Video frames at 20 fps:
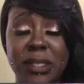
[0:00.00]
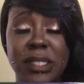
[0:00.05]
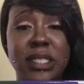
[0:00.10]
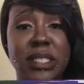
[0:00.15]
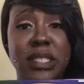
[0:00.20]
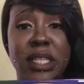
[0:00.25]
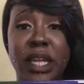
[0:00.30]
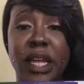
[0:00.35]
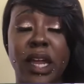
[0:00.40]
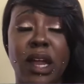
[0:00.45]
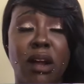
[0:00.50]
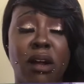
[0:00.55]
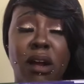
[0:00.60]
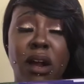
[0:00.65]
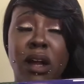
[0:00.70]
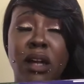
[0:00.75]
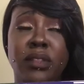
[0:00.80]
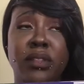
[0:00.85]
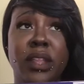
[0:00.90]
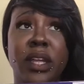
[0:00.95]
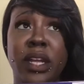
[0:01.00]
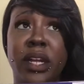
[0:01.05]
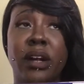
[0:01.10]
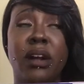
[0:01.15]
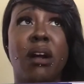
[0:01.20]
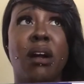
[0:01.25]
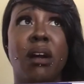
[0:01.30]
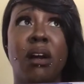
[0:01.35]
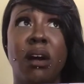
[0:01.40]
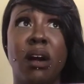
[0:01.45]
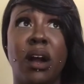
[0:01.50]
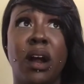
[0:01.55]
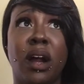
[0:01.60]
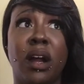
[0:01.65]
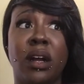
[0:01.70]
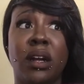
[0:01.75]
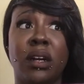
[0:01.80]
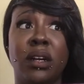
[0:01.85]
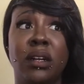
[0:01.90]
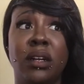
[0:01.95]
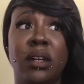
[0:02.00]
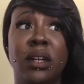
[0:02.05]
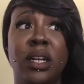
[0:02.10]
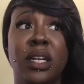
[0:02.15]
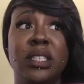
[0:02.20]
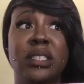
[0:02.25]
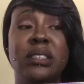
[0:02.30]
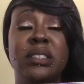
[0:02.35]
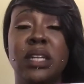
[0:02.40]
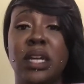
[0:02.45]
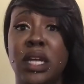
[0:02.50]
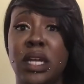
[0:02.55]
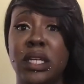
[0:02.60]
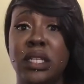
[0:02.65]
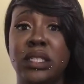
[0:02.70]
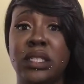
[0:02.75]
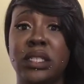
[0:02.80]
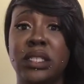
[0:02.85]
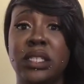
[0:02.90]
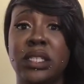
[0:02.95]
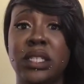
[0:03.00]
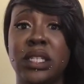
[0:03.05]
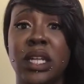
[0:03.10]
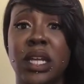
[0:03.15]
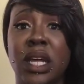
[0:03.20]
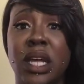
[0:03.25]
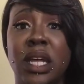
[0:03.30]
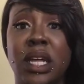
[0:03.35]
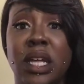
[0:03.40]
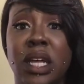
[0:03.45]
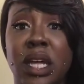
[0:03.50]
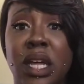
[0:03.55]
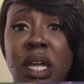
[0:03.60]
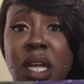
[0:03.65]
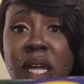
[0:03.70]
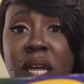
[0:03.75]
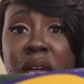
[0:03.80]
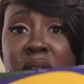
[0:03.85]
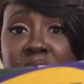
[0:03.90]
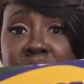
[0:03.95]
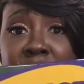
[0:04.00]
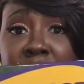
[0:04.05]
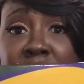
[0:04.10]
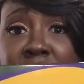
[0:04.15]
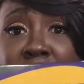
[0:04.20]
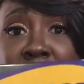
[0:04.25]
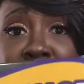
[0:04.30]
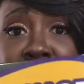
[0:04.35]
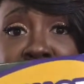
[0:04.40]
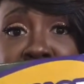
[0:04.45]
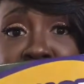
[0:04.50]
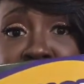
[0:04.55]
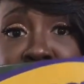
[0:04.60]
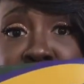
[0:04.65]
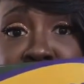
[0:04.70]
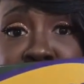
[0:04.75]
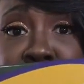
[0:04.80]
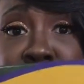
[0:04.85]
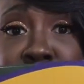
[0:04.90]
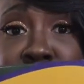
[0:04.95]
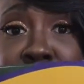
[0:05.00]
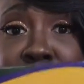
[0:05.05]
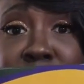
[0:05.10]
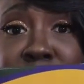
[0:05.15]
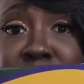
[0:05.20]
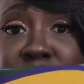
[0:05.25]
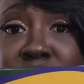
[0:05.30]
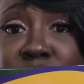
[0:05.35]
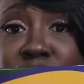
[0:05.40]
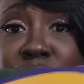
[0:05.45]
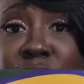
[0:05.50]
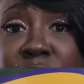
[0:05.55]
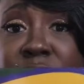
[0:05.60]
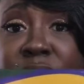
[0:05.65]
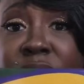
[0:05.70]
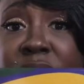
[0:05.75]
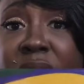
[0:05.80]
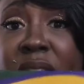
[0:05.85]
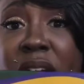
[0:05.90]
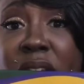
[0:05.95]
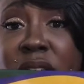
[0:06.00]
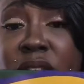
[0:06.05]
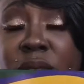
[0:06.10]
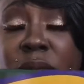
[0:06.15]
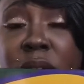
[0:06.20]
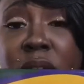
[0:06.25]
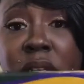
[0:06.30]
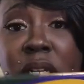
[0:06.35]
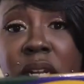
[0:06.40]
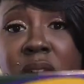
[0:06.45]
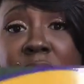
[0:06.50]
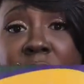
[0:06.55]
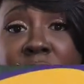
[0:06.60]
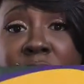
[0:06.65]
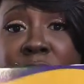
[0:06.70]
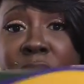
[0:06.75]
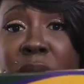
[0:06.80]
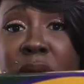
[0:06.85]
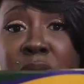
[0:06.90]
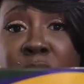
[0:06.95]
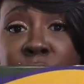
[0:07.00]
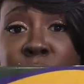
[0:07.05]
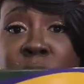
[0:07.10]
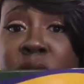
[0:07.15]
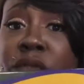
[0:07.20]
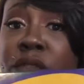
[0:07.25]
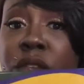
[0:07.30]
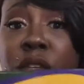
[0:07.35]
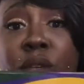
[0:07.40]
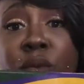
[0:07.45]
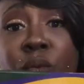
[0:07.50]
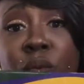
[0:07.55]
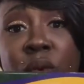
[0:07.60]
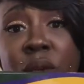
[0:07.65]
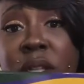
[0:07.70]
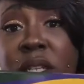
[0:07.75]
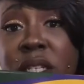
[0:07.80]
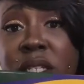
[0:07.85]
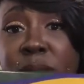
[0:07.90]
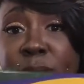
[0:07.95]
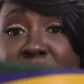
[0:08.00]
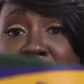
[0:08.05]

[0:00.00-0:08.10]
because they are there are tons of YouTubers who actually made a review on this